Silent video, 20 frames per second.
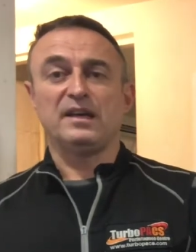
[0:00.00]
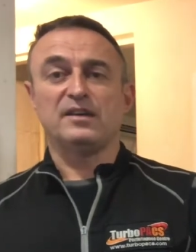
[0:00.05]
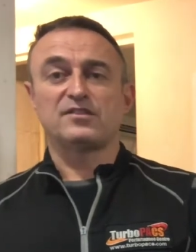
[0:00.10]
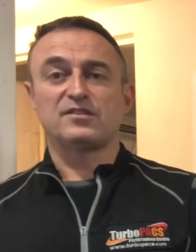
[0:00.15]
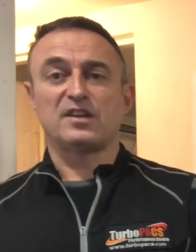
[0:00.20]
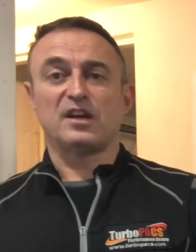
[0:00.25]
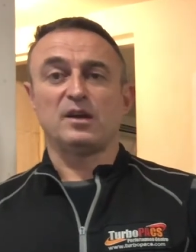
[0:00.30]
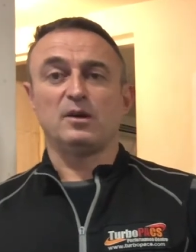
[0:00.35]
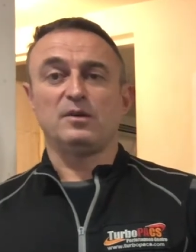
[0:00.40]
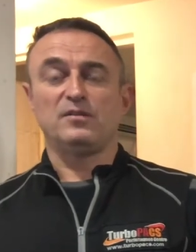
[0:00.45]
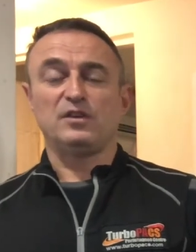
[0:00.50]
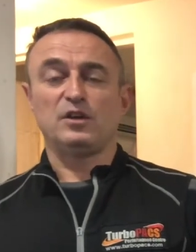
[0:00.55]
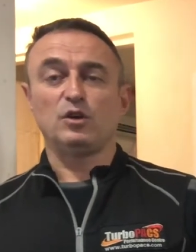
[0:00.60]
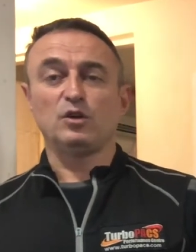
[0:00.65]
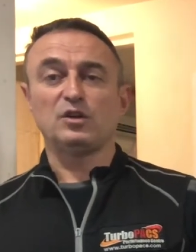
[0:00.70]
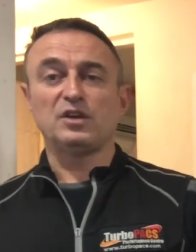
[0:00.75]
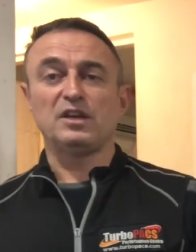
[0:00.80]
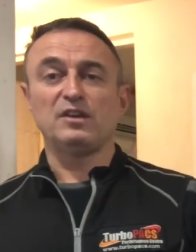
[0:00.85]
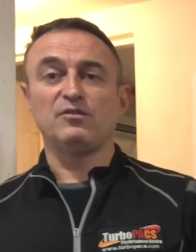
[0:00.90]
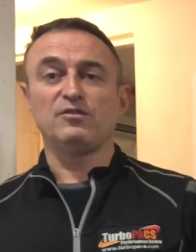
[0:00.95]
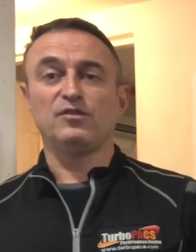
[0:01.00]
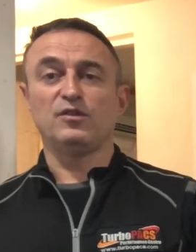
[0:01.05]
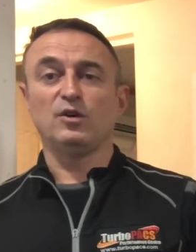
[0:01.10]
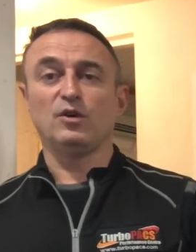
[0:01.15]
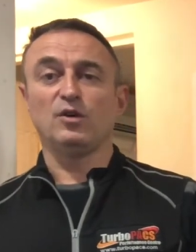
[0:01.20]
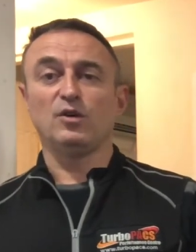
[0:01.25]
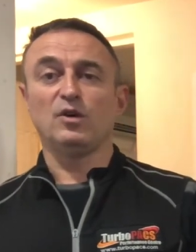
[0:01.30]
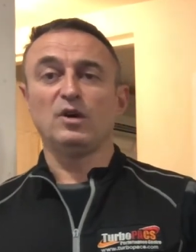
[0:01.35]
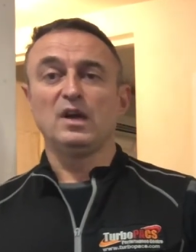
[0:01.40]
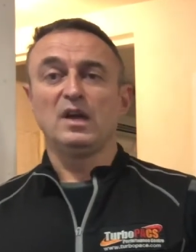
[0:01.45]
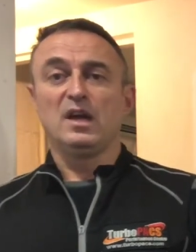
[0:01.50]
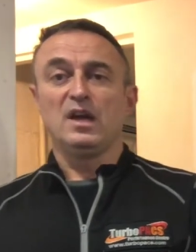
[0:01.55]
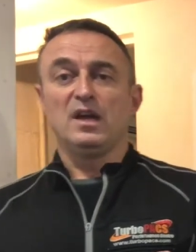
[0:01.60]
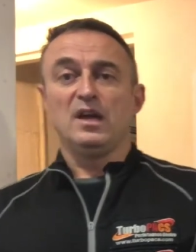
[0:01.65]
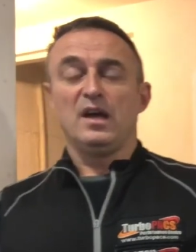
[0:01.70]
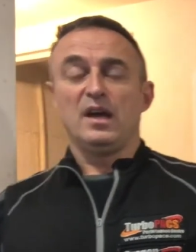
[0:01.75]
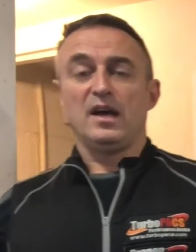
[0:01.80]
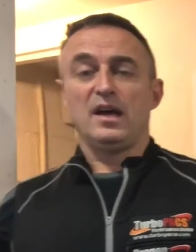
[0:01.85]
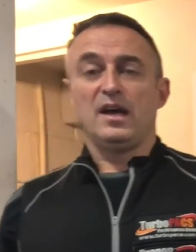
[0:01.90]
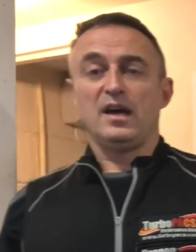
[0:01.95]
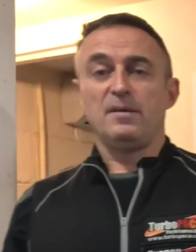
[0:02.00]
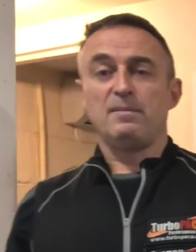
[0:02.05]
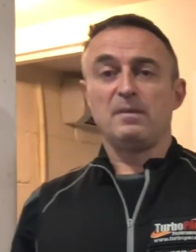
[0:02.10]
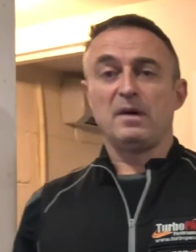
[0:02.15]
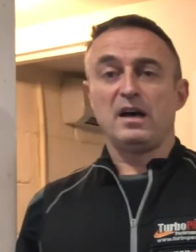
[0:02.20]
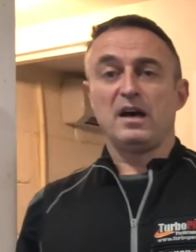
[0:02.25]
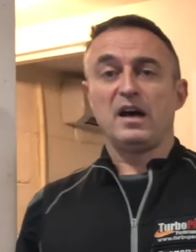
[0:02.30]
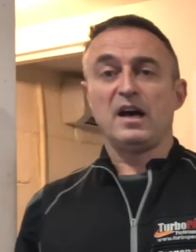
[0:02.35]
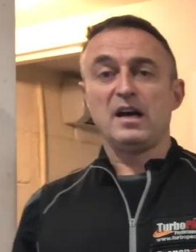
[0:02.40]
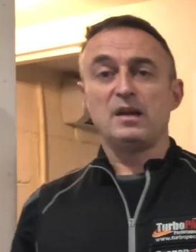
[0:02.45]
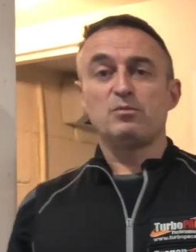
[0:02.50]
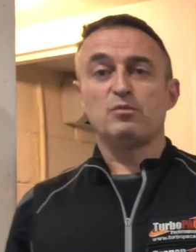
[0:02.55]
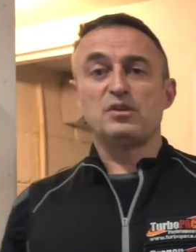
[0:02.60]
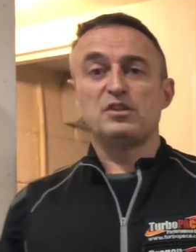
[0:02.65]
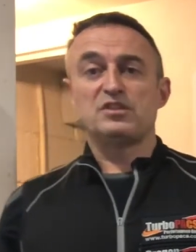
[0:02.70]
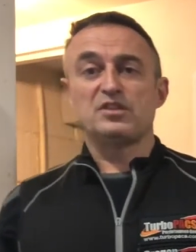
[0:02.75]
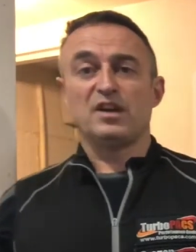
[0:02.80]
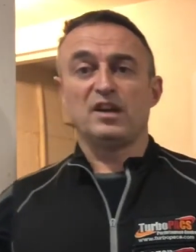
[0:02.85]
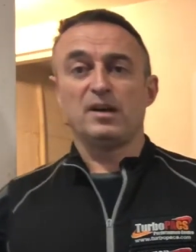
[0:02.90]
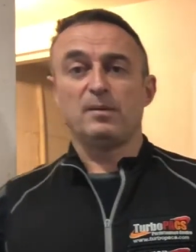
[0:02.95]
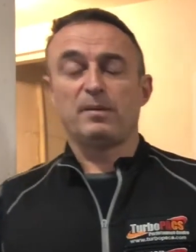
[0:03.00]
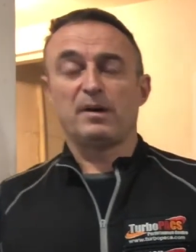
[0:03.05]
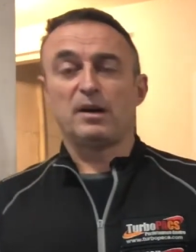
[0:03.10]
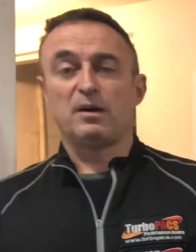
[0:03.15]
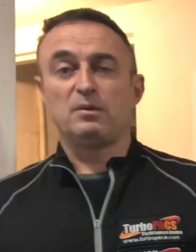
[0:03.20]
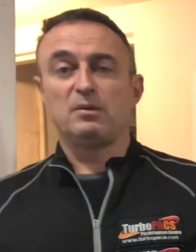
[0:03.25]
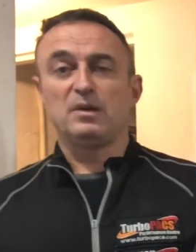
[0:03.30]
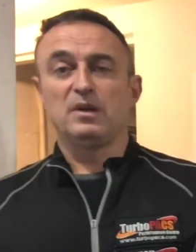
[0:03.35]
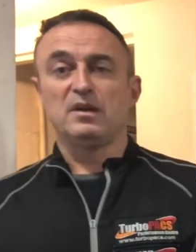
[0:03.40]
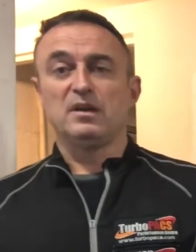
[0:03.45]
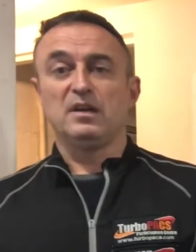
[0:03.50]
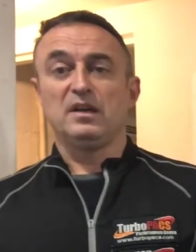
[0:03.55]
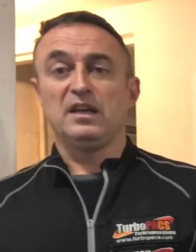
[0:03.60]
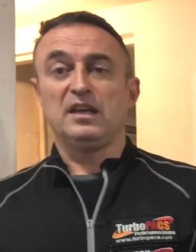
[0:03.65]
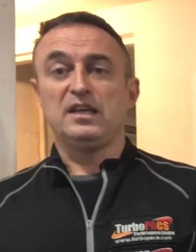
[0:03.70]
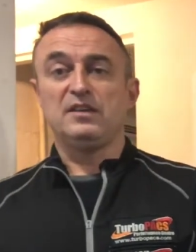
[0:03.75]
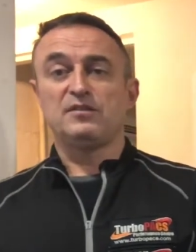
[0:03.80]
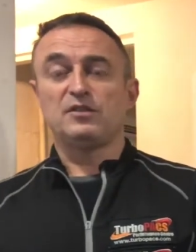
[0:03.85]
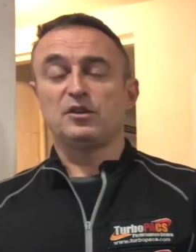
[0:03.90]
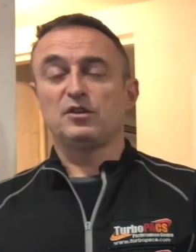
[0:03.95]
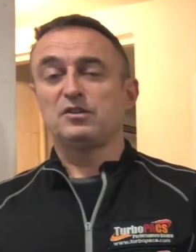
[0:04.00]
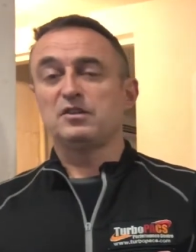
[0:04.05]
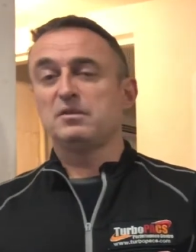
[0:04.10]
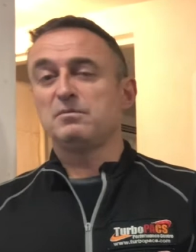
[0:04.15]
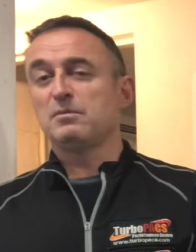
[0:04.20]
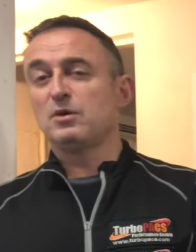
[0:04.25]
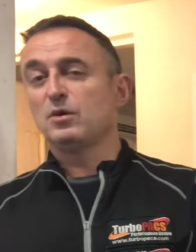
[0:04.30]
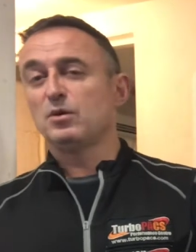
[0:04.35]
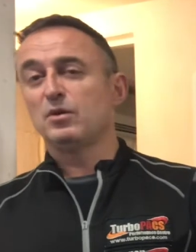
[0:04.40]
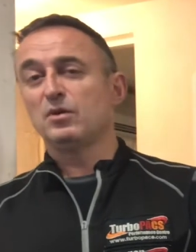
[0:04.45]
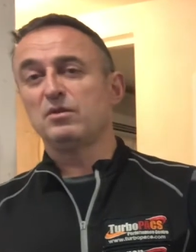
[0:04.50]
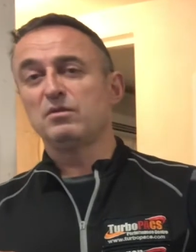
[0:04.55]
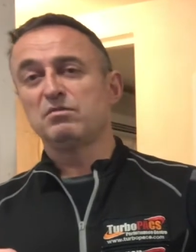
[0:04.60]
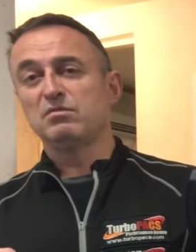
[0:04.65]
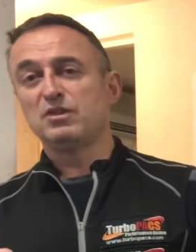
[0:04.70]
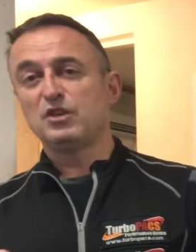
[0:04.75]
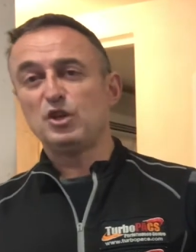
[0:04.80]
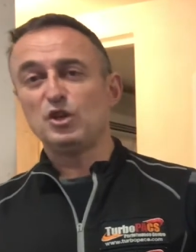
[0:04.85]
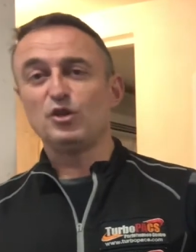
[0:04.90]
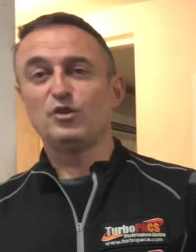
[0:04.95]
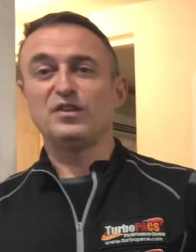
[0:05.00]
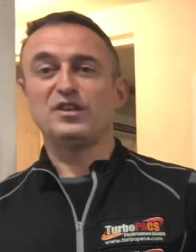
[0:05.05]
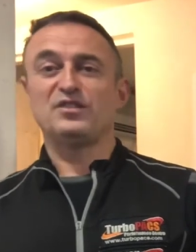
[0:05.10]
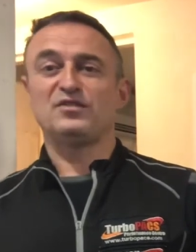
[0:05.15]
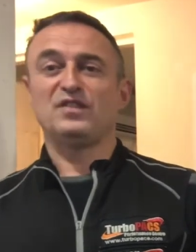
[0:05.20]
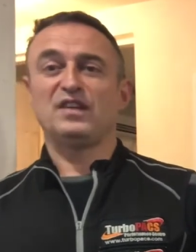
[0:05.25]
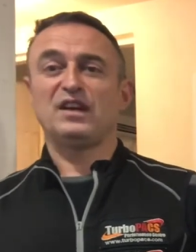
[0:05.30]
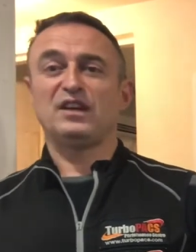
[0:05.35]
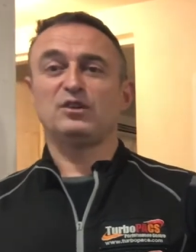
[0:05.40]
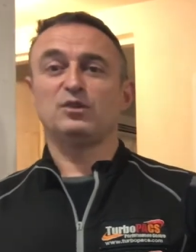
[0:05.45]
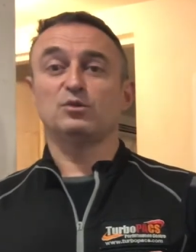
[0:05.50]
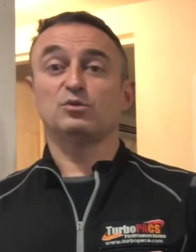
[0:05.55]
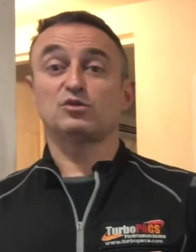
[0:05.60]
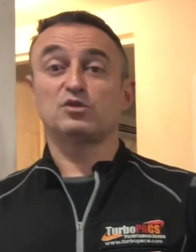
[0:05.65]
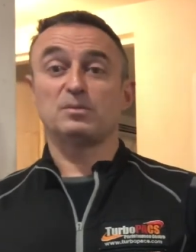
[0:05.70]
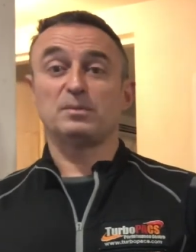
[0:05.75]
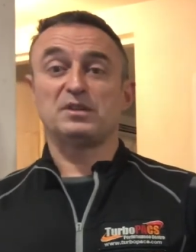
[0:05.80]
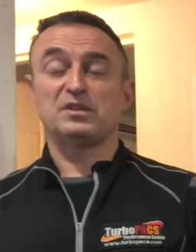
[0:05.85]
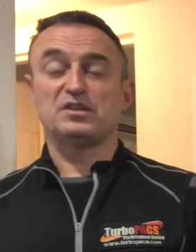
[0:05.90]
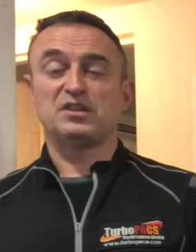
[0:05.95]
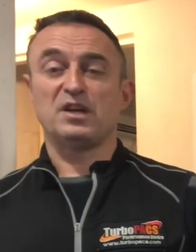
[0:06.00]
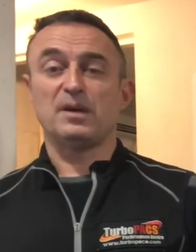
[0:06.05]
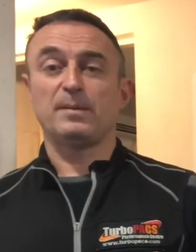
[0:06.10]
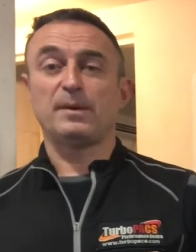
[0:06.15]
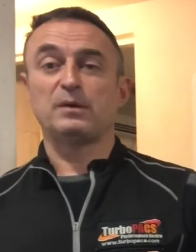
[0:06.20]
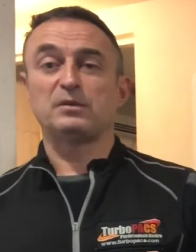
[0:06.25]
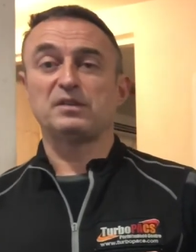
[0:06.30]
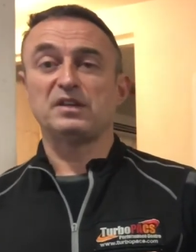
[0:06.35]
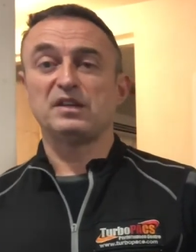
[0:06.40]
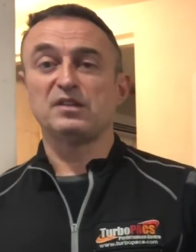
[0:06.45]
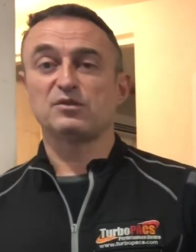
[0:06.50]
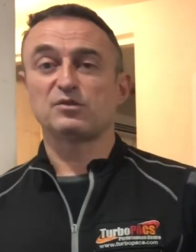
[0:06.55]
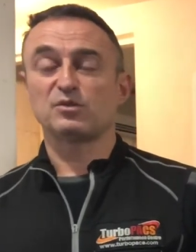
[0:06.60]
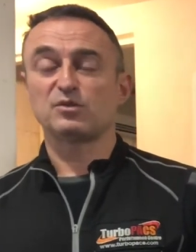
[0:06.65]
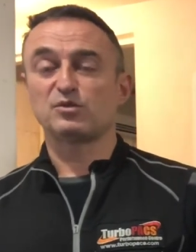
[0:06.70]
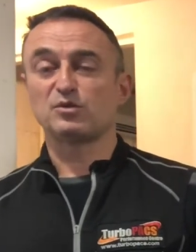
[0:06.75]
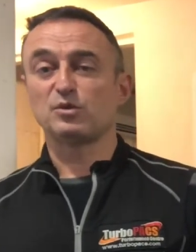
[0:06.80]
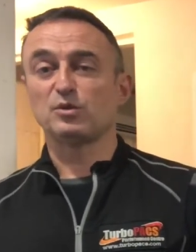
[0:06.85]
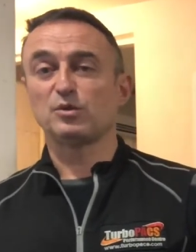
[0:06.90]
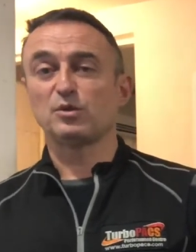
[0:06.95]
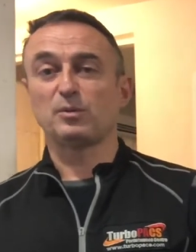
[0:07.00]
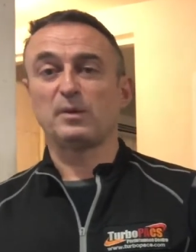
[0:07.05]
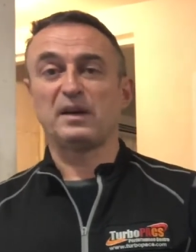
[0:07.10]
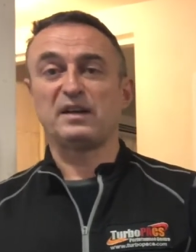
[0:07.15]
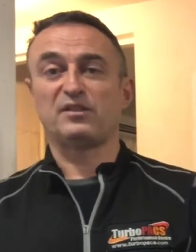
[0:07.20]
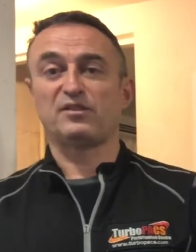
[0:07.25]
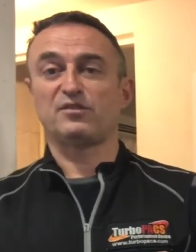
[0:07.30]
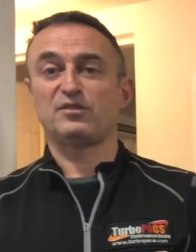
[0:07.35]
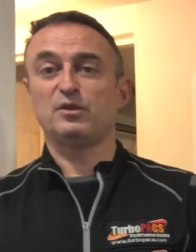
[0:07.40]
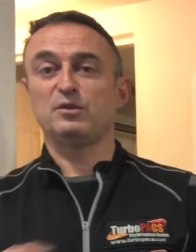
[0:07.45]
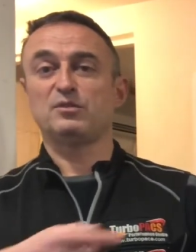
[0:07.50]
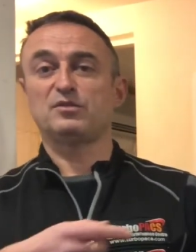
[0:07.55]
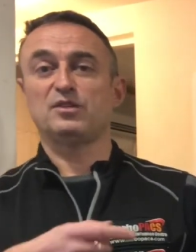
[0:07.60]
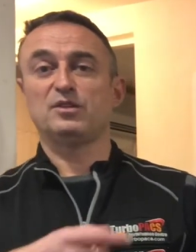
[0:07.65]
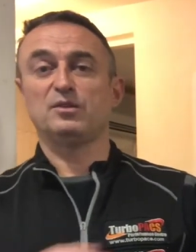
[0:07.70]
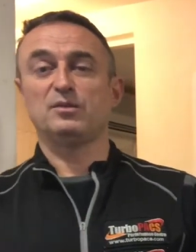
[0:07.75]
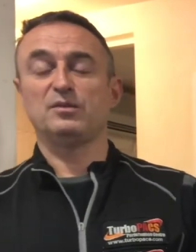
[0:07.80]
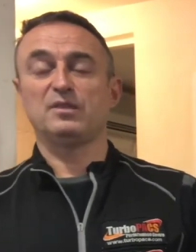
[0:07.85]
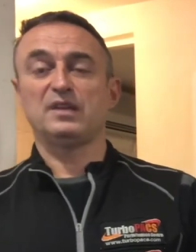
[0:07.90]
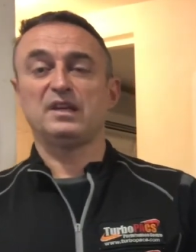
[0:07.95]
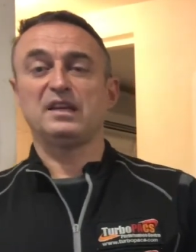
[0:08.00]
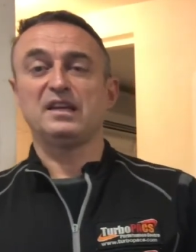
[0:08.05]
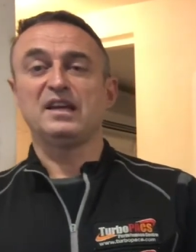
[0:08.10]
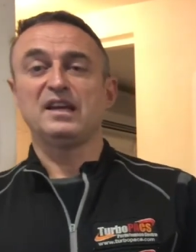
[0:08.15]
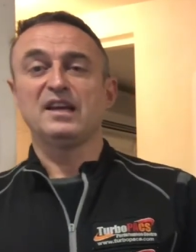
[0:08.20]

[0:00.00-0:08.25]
So if you're looking for a hybrid turbo, even on the more curious vehicles, some of the turbo diesels, all the way through to the